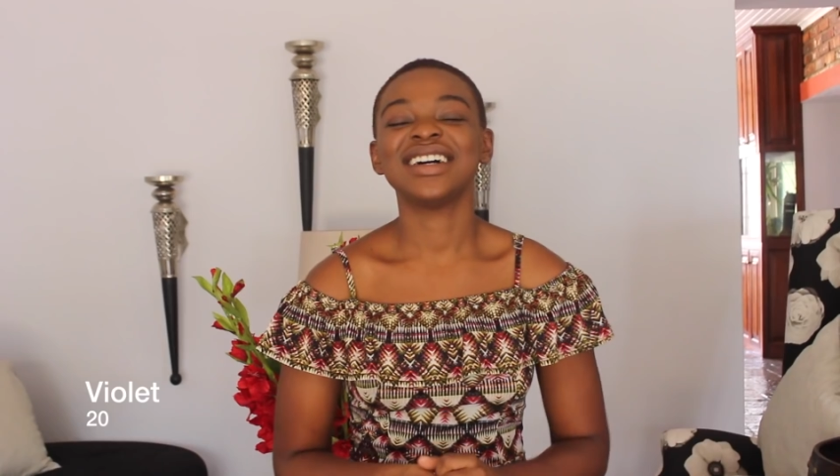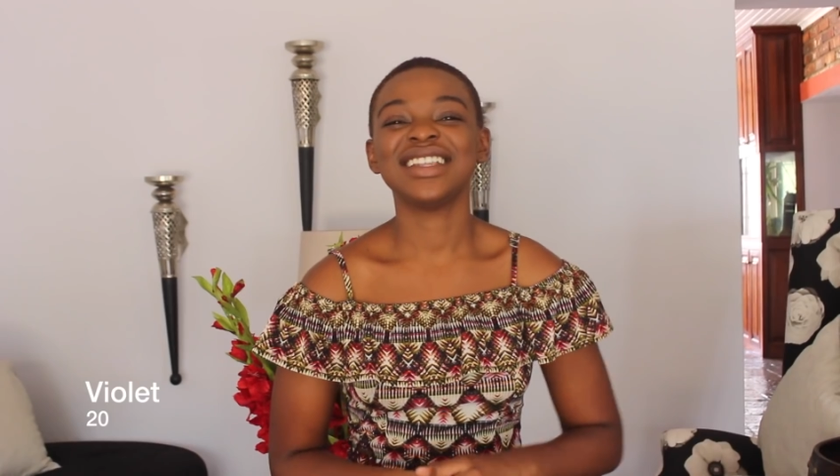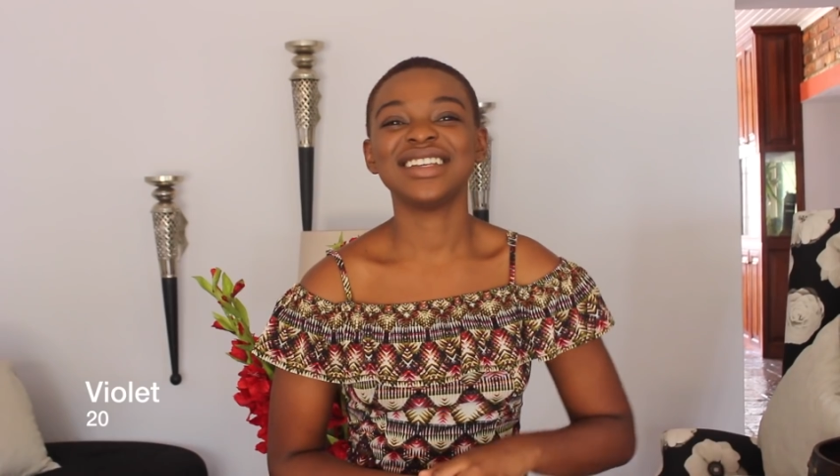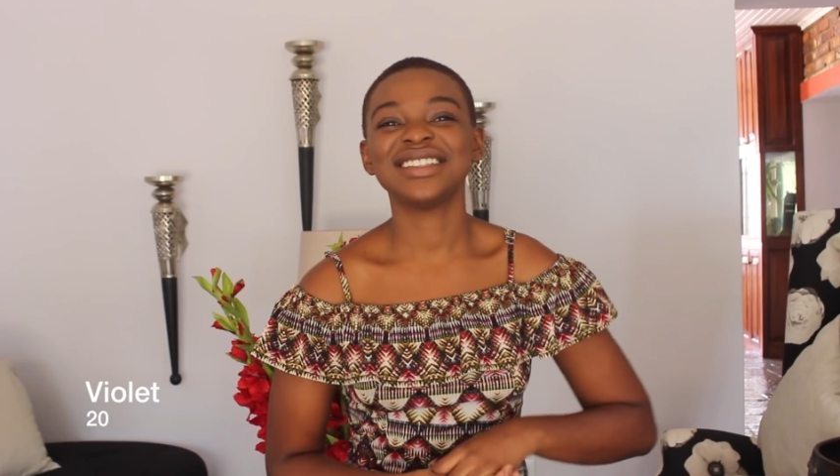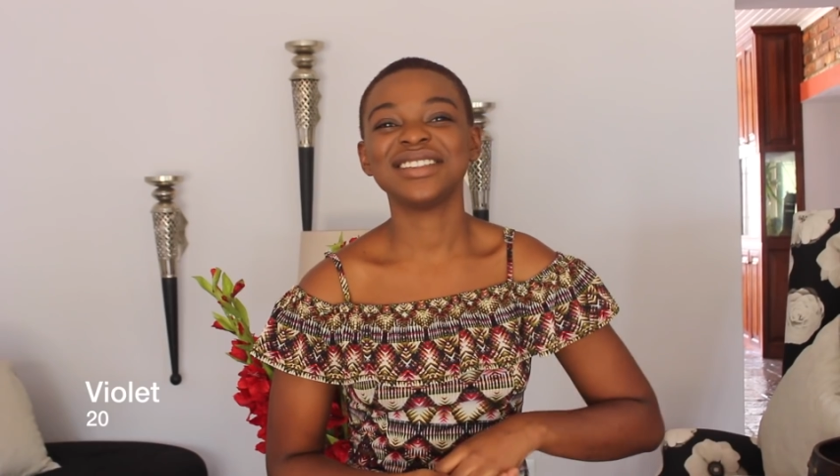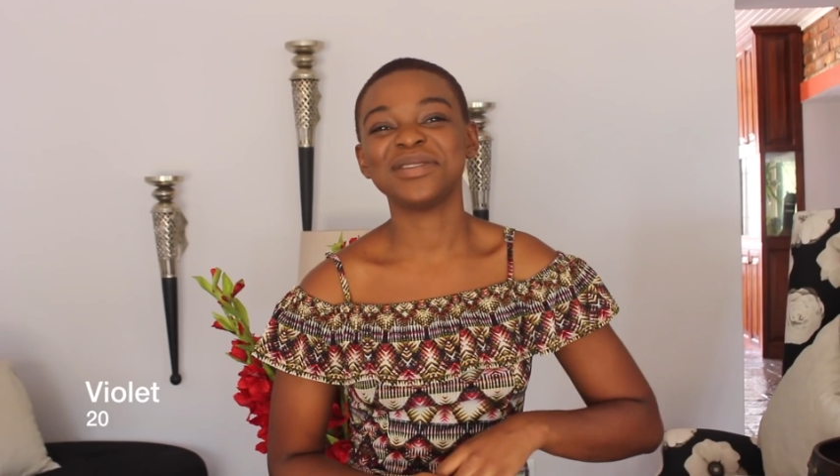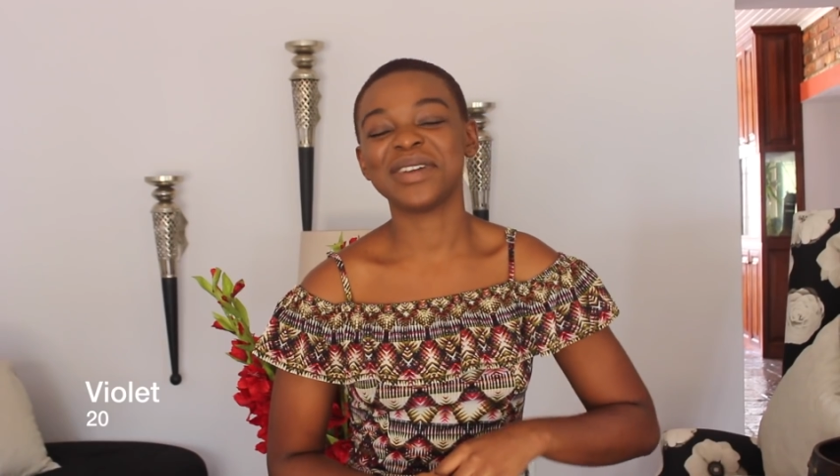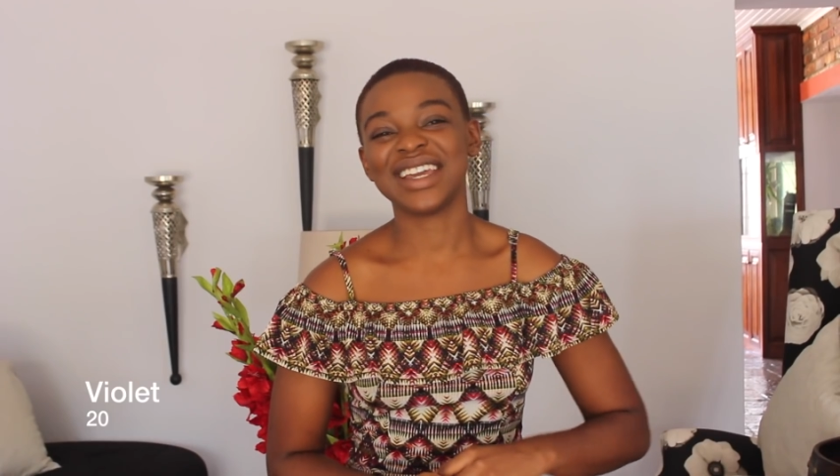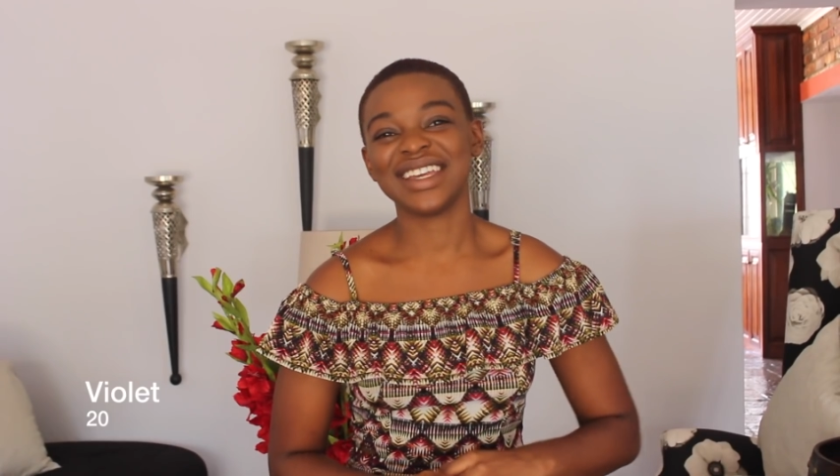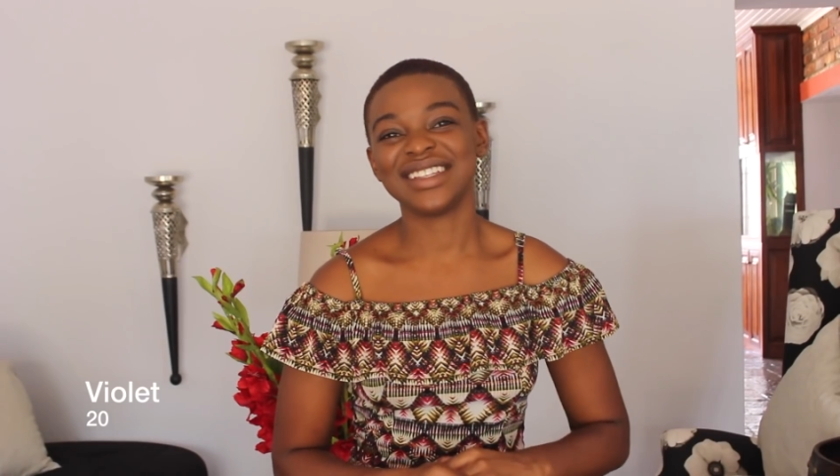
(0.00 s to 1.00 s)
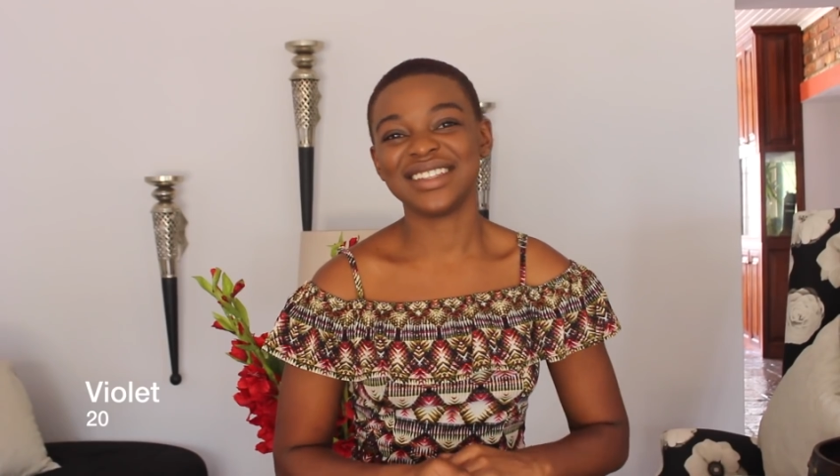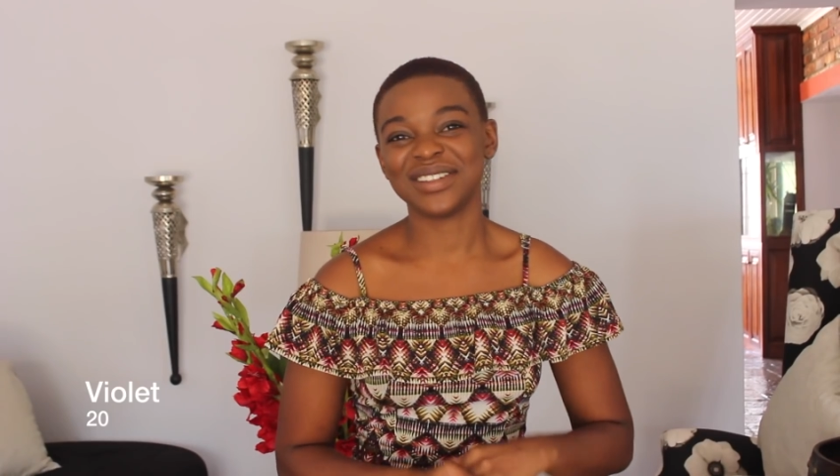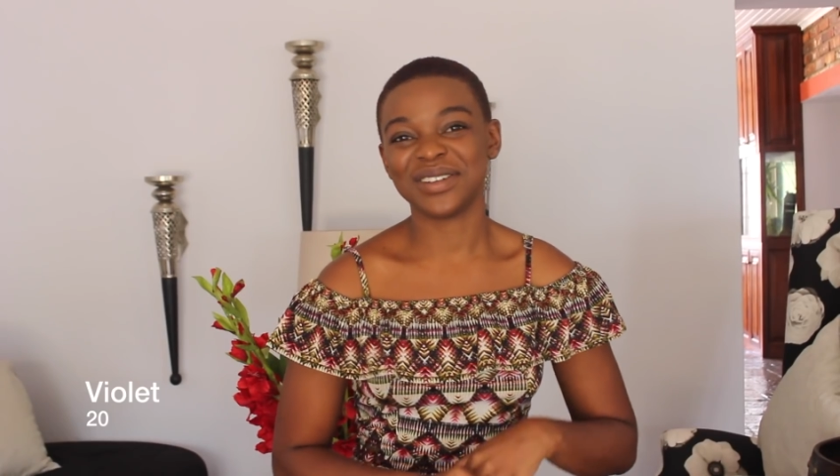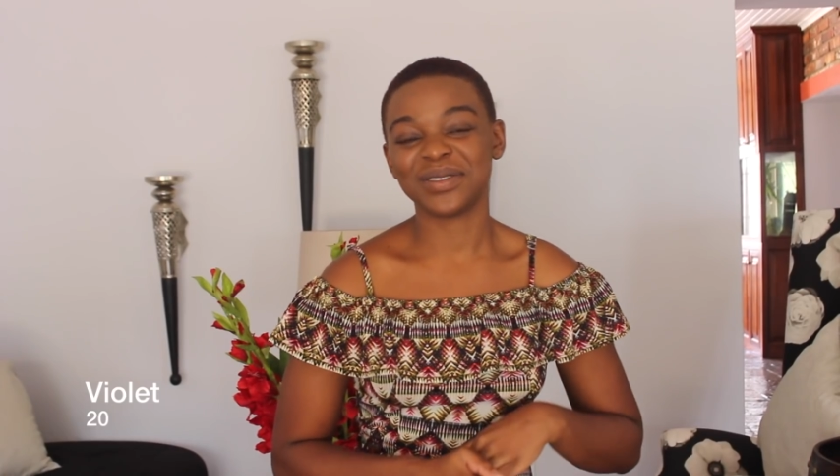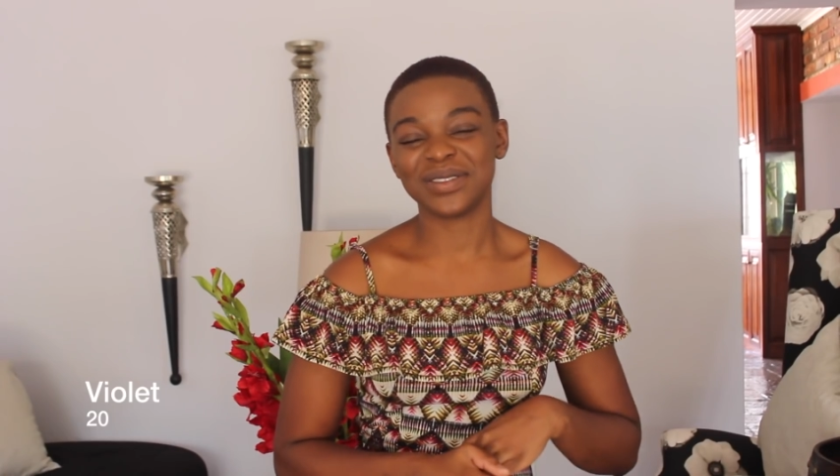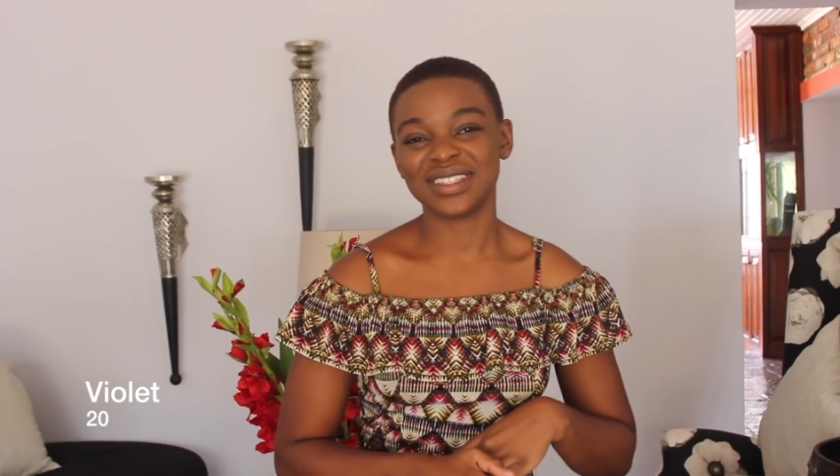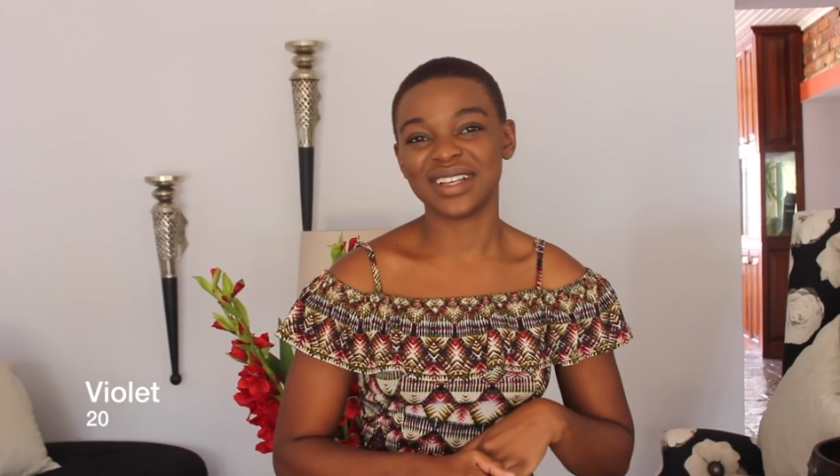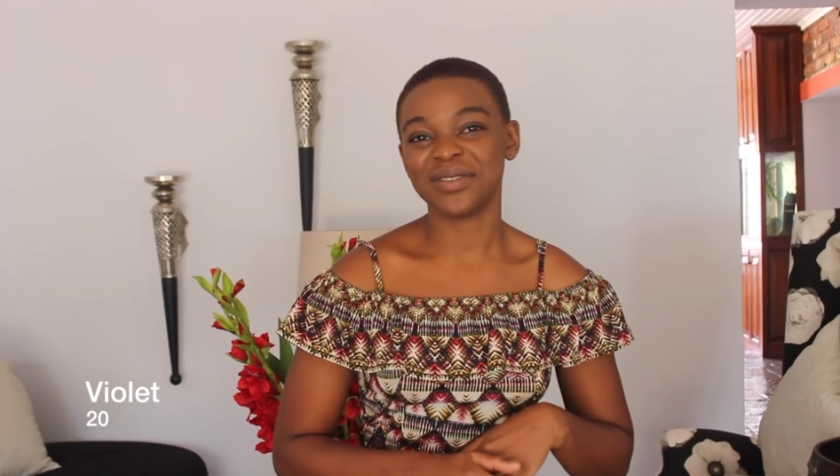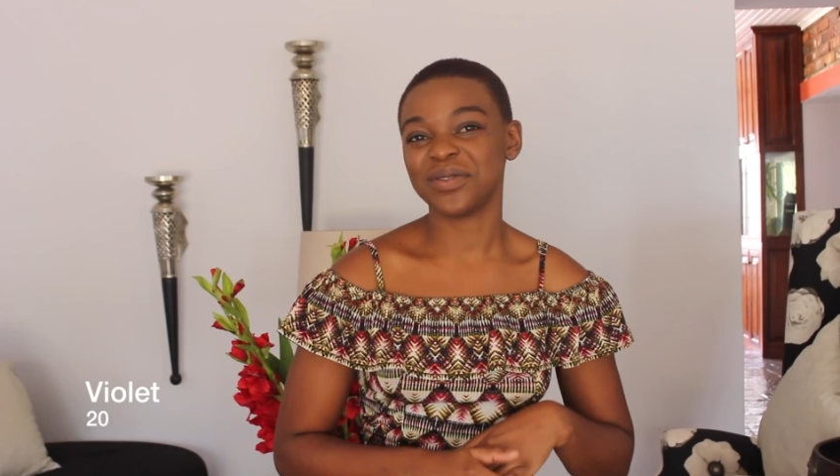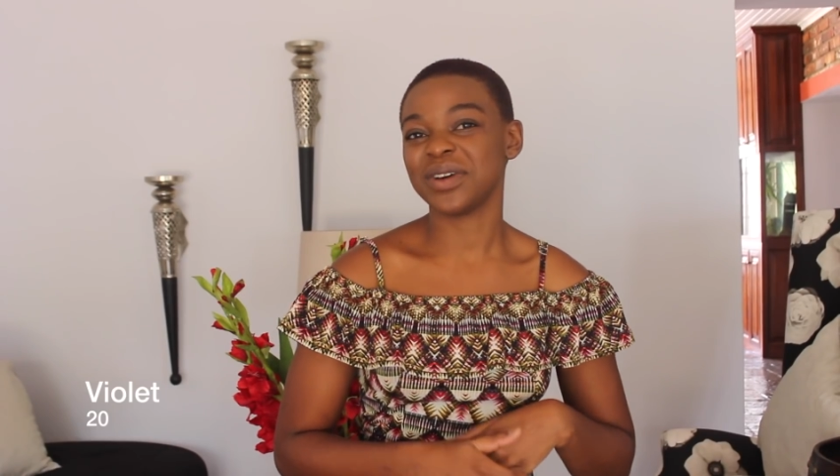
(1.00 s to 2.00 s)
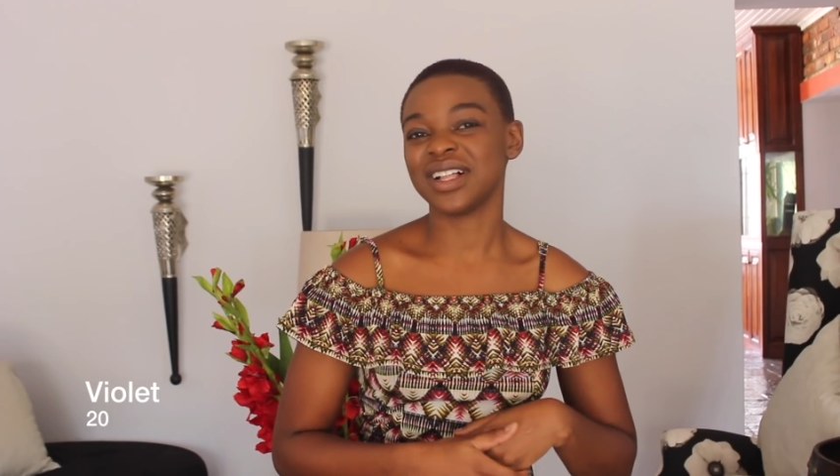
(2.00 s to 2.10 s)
A letter to my 18-year-old self.